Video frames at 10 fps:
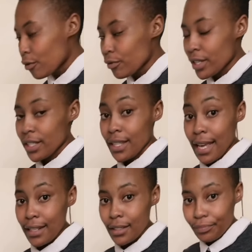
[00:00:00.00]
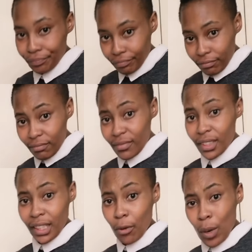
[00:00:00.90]
always that
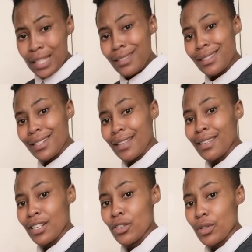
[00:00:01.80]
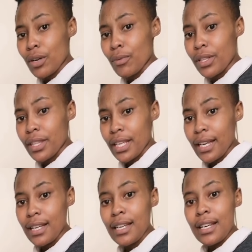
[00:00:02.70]
the ones share their sugar with
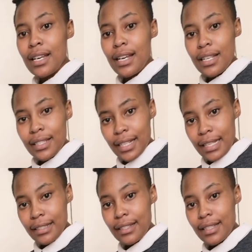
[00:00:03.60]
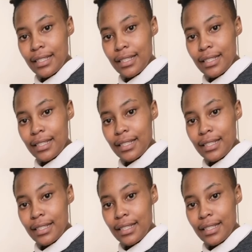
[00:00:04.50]
their tens.